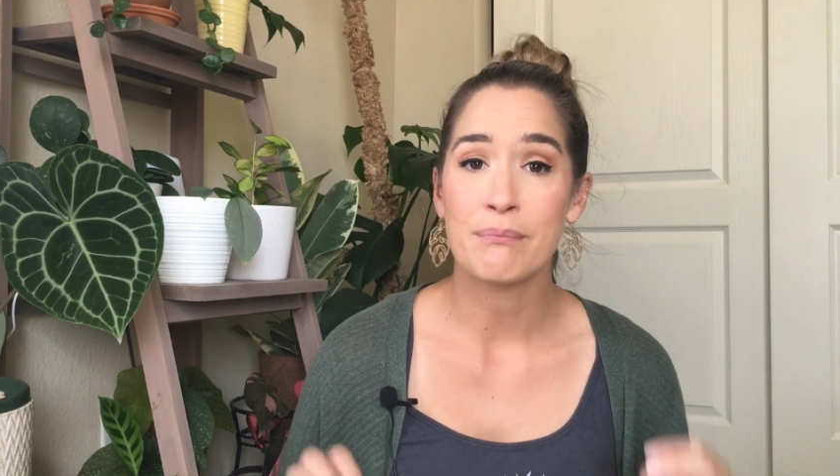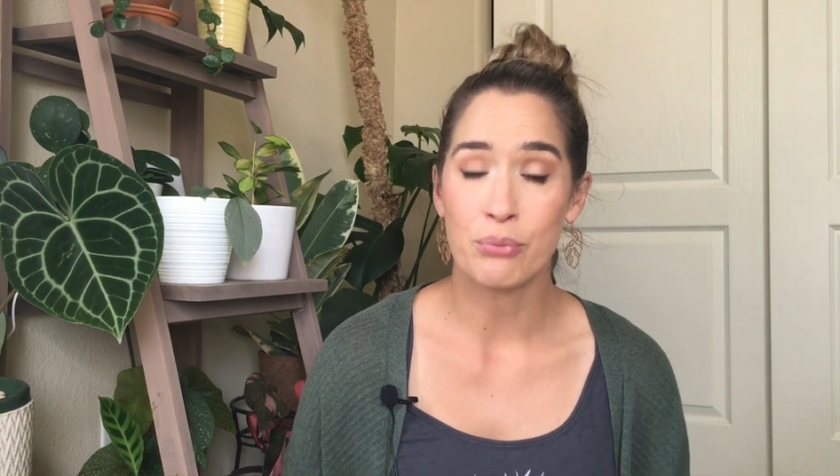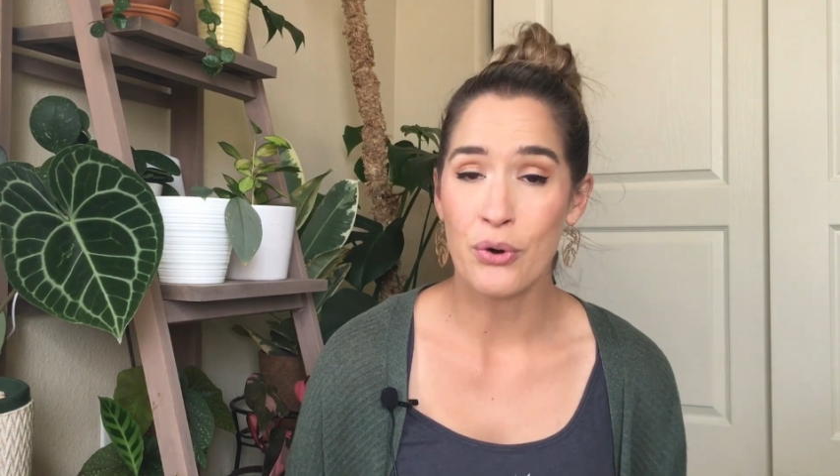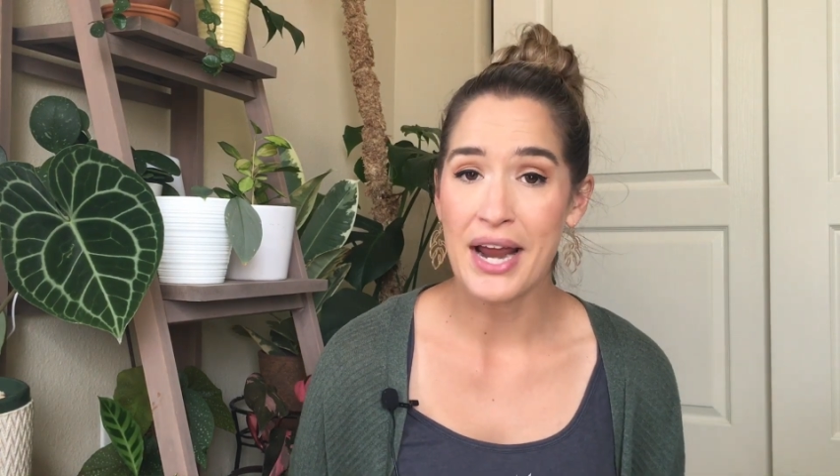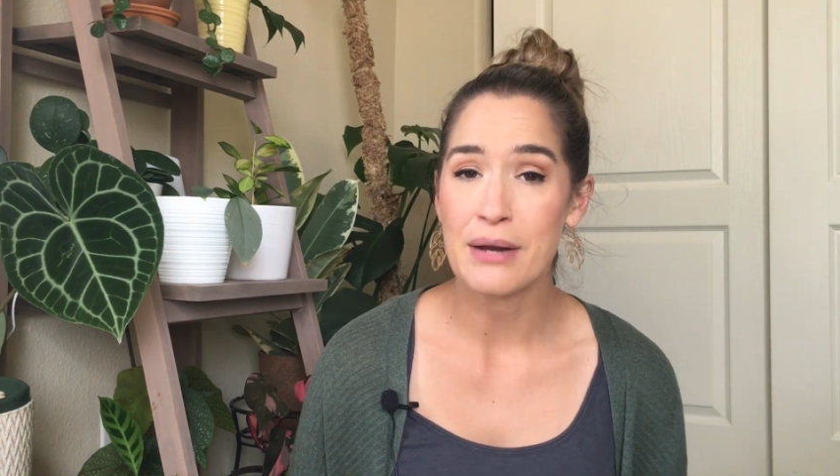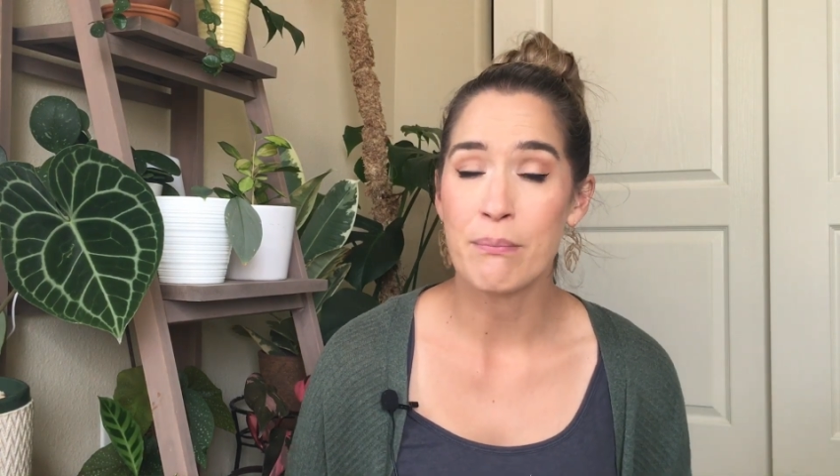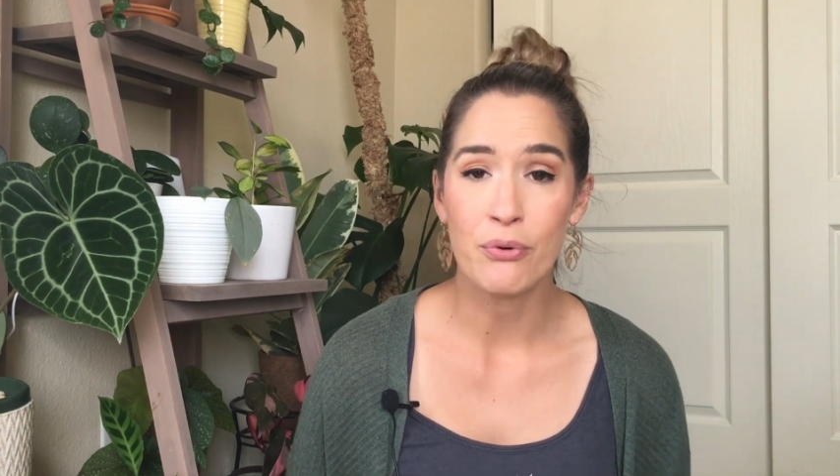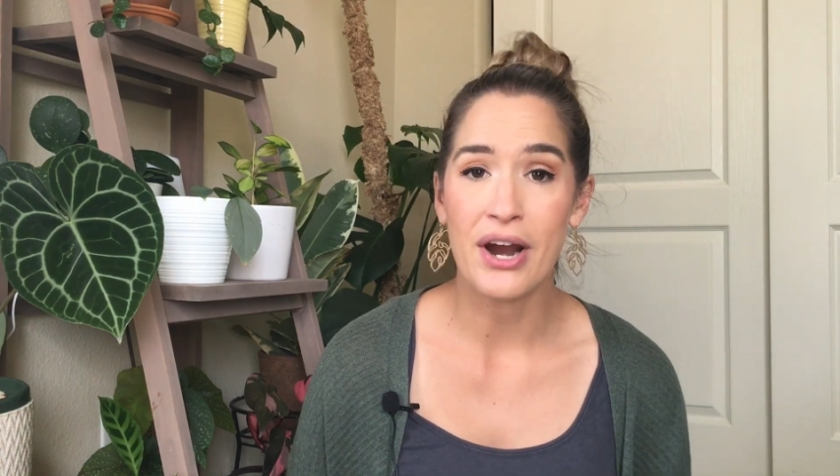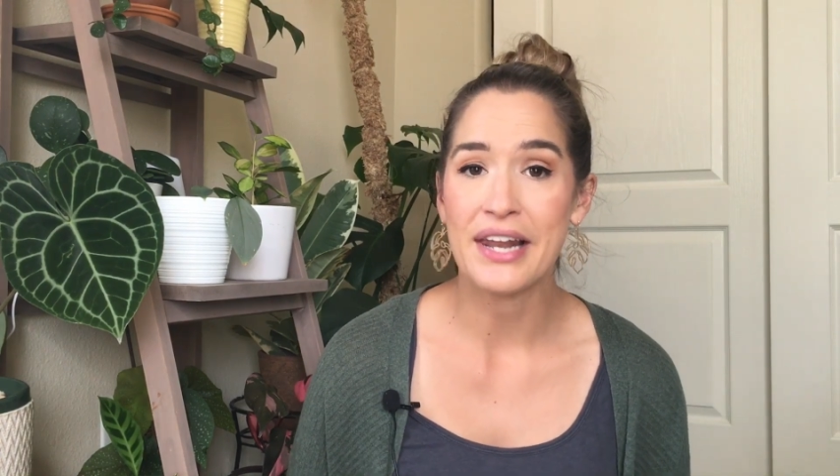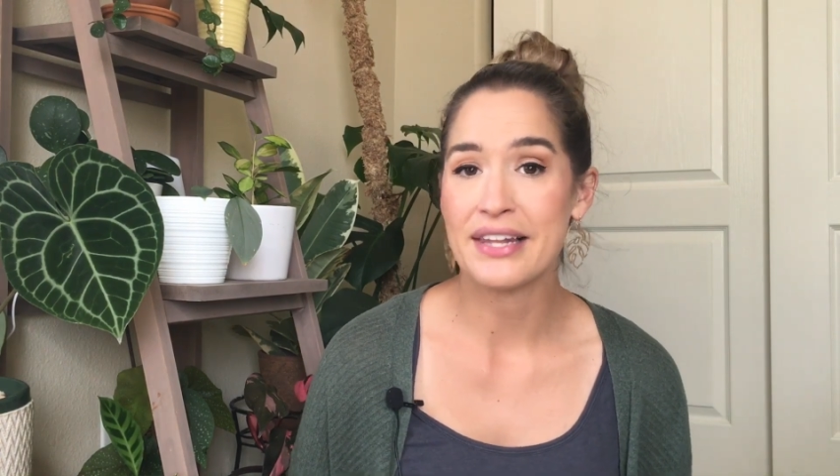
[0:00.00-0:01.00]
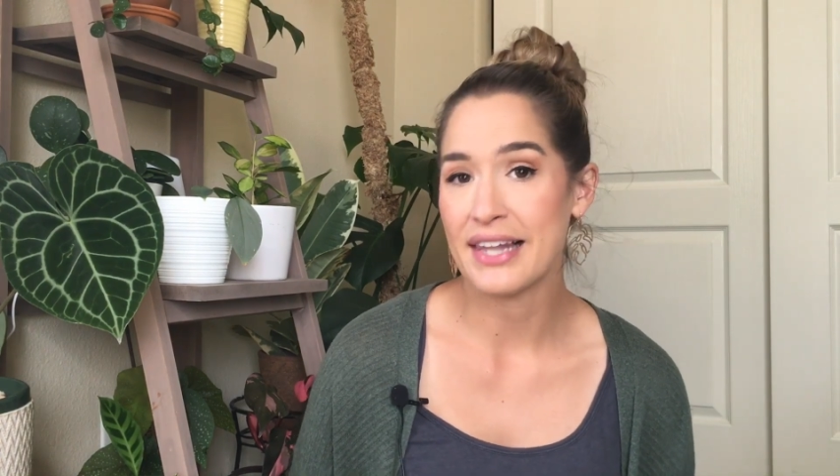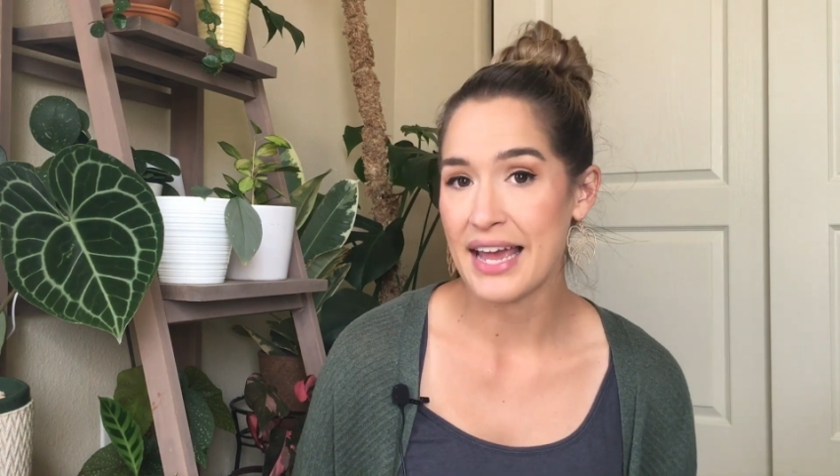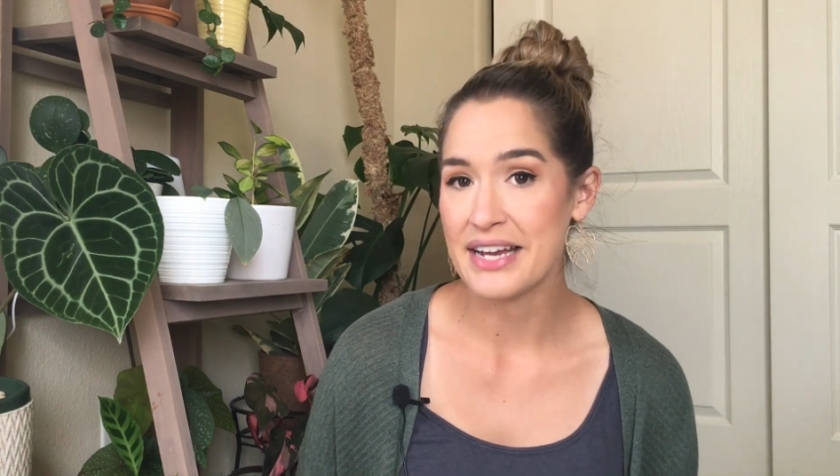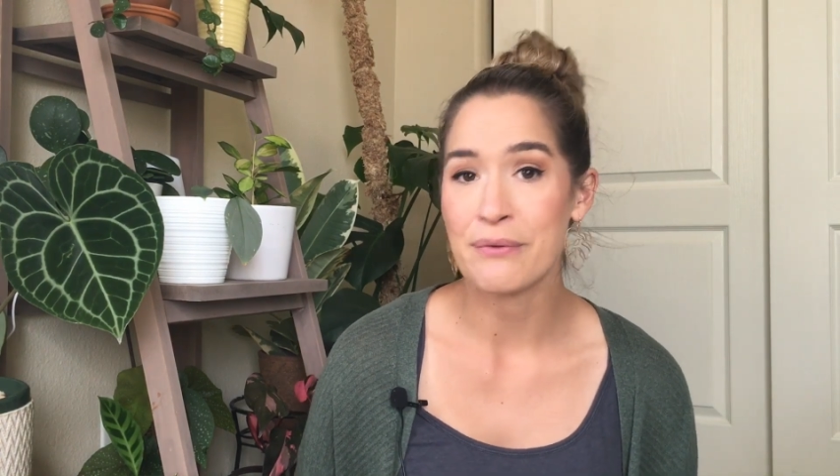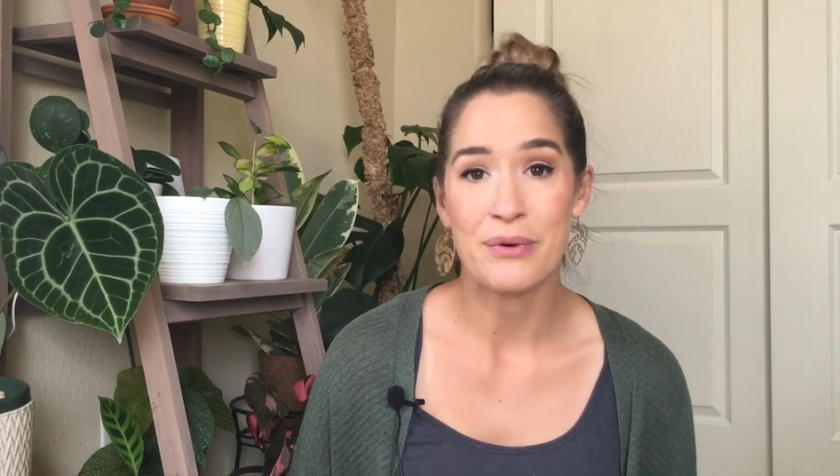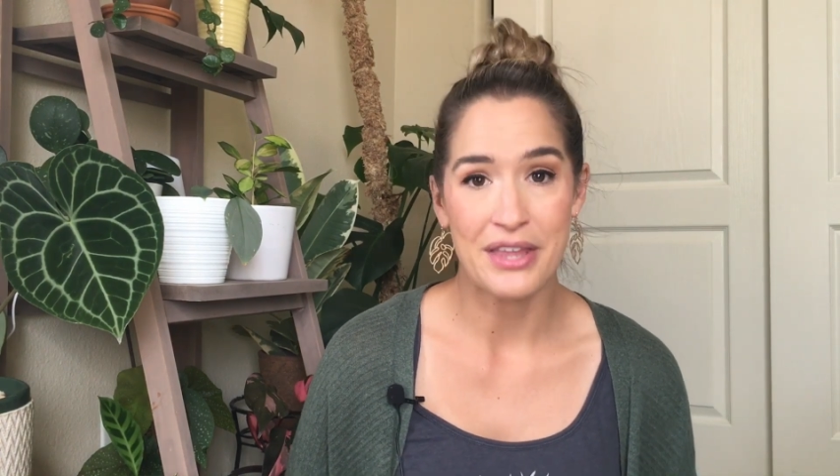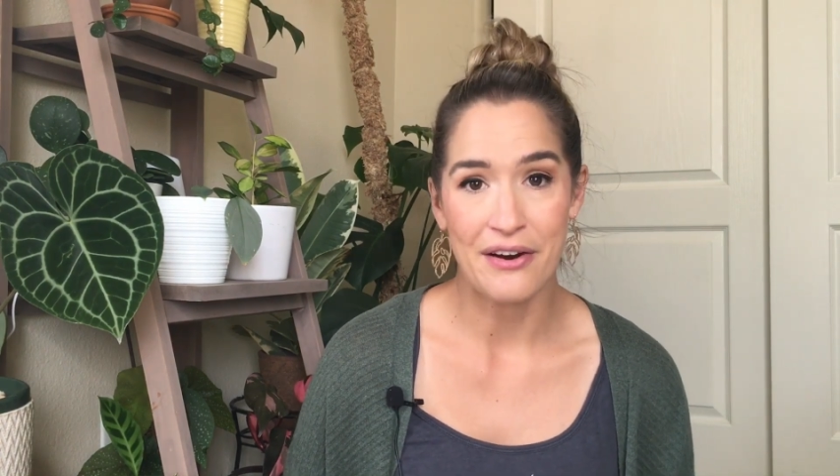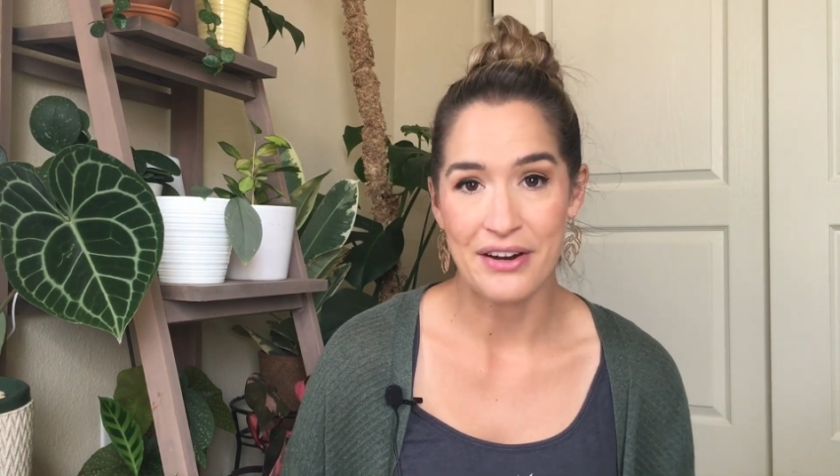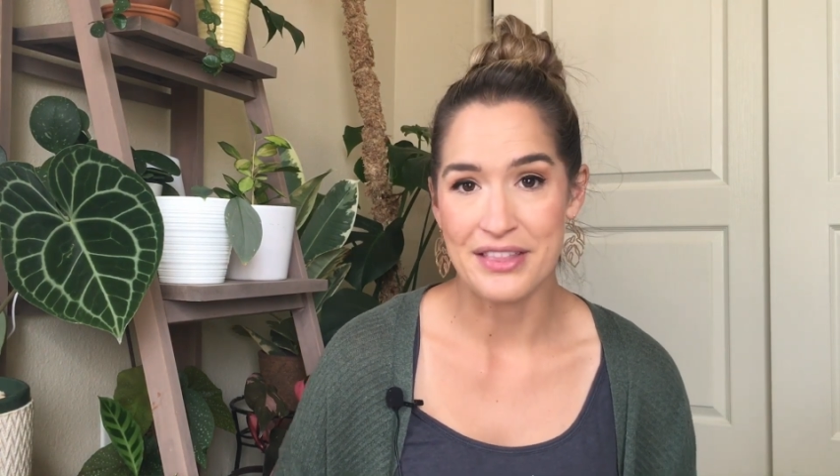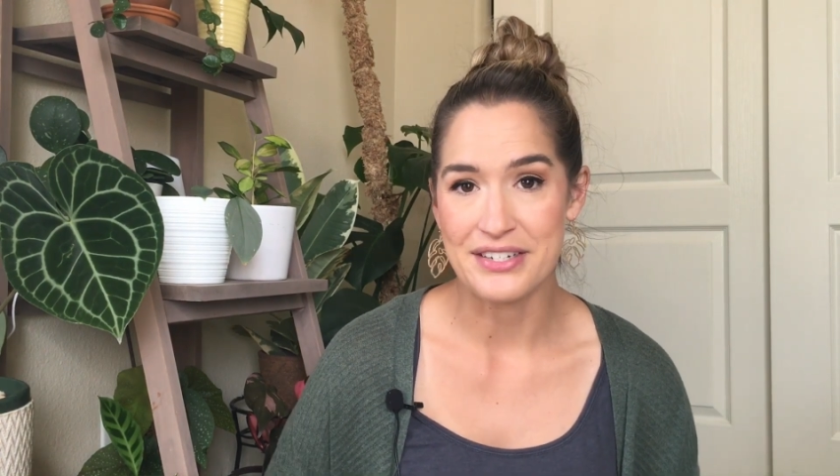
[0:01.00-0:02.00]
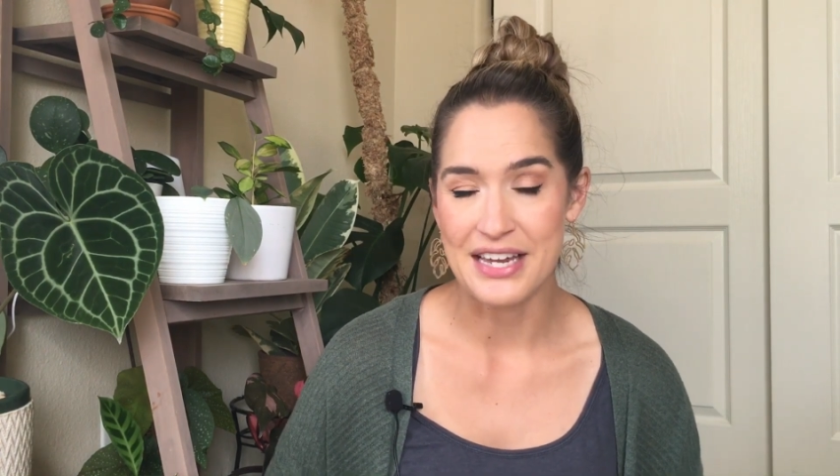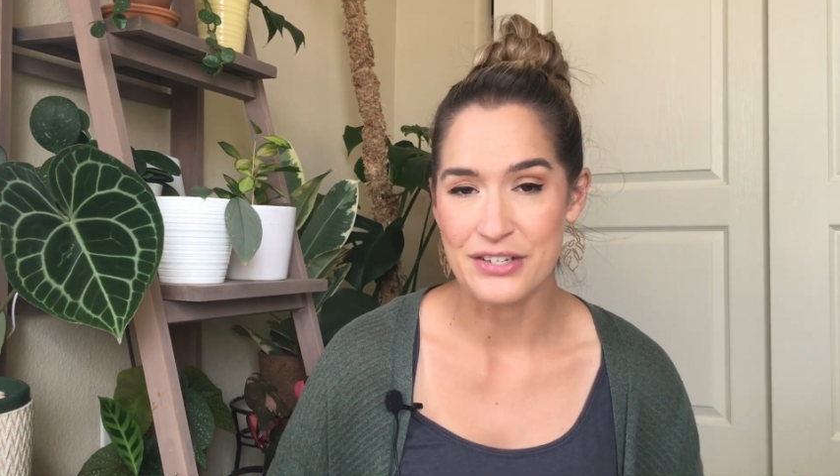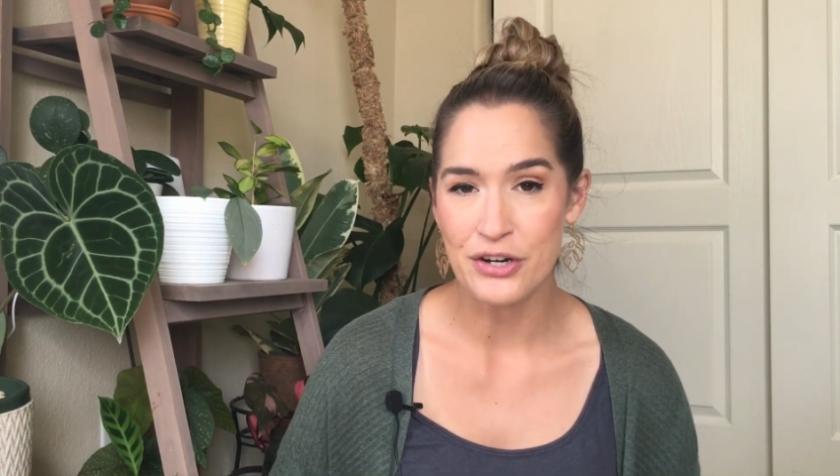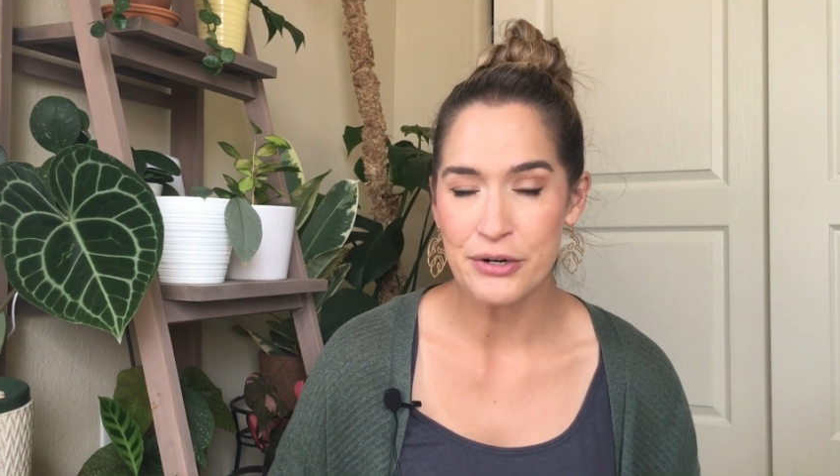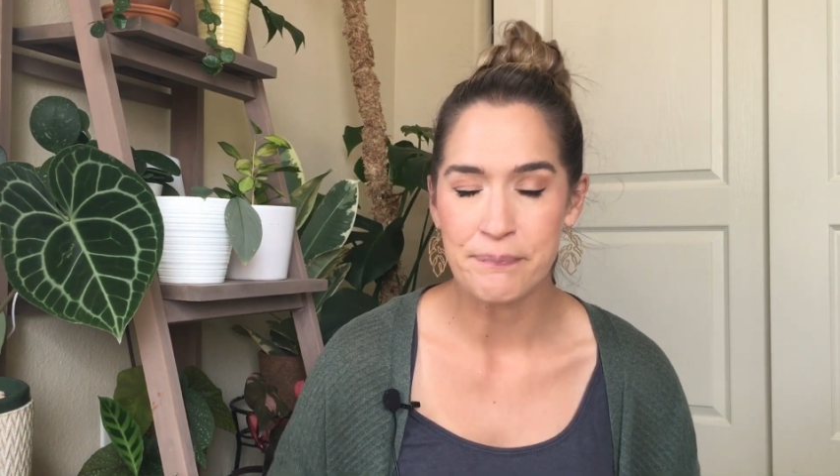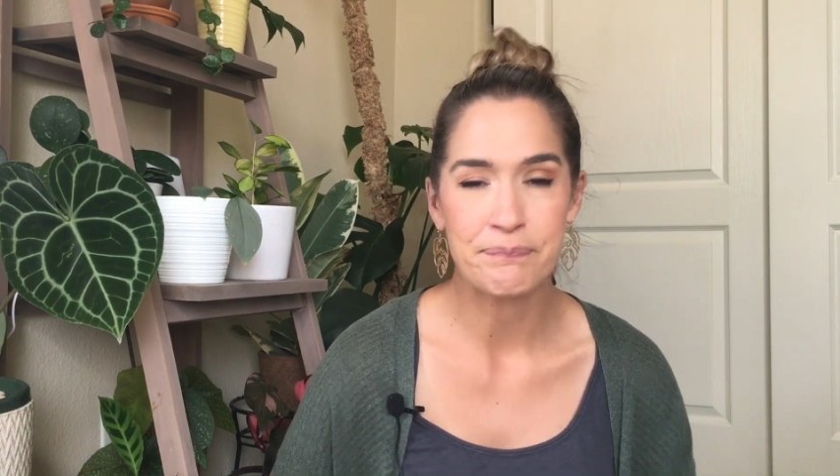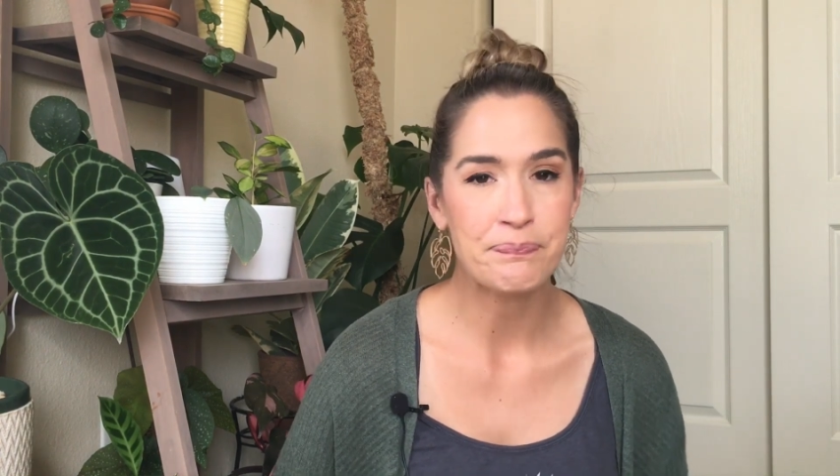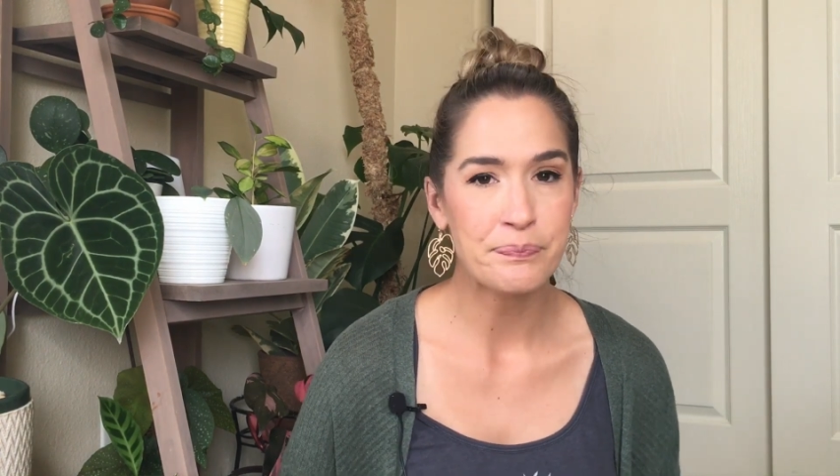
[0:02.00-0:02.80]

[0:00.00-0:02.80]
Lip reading: bright light when they are in the desert.